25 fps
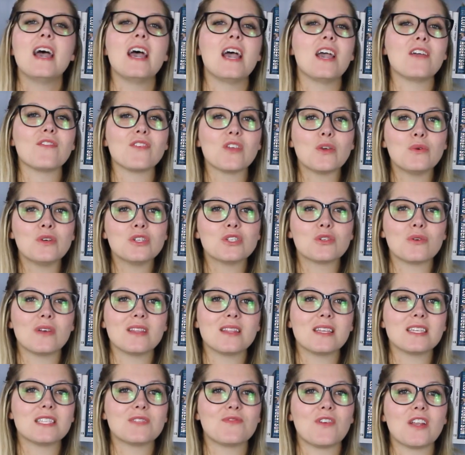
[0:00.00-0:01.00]
If you enjoyed
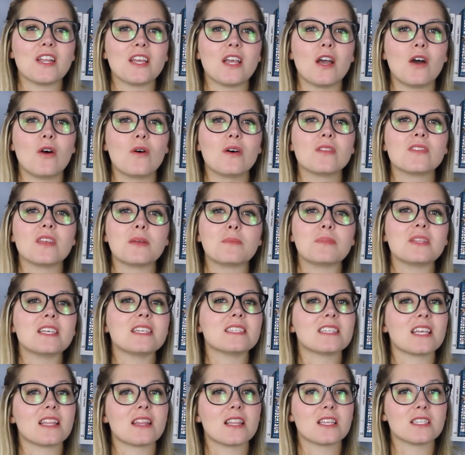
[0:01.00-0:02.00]
this video, then
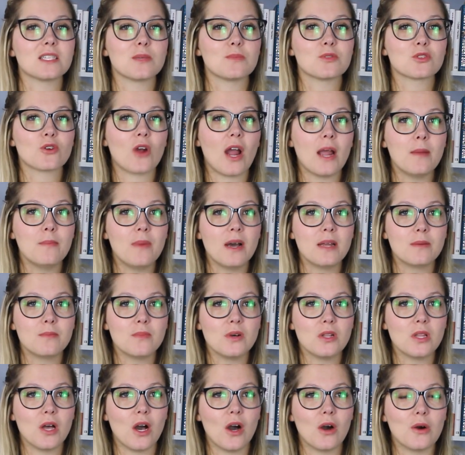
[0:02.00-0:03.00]
please hit the subscribe button
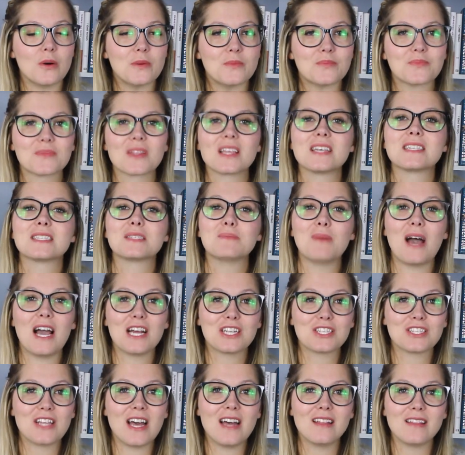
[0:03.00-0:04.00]
below,
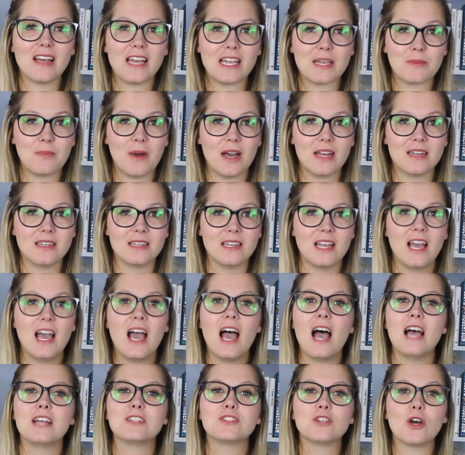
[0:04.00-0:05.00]
smash that like button,
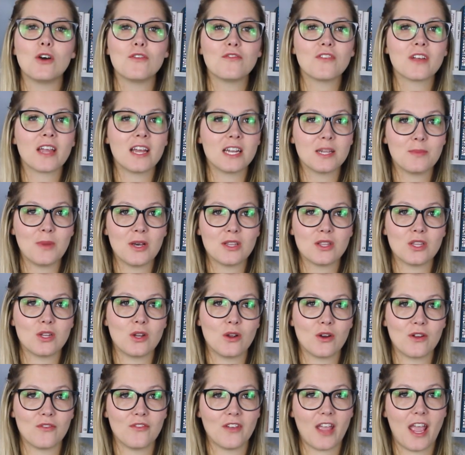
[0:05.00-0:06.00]
and don't forget about the
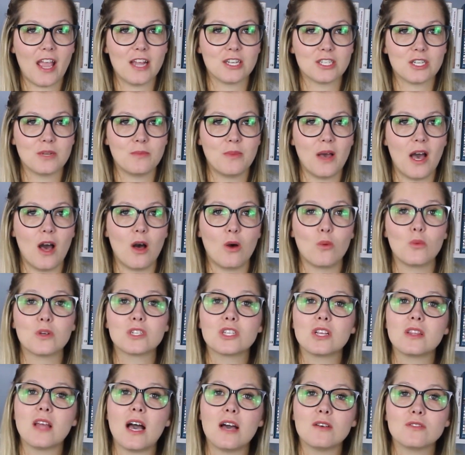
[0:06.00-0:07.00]
notification bell, which
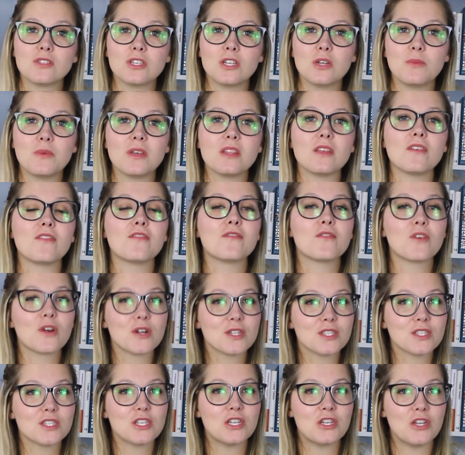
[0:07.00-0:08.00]
allows you to be the
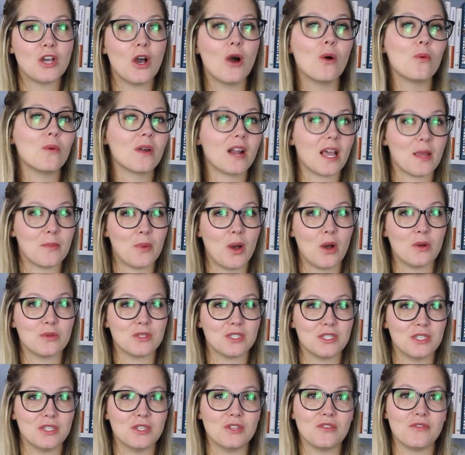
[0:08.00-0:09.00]
first to know when I
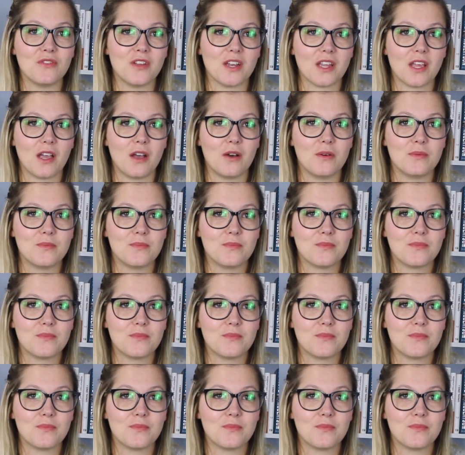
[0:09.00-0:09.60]
post a new video.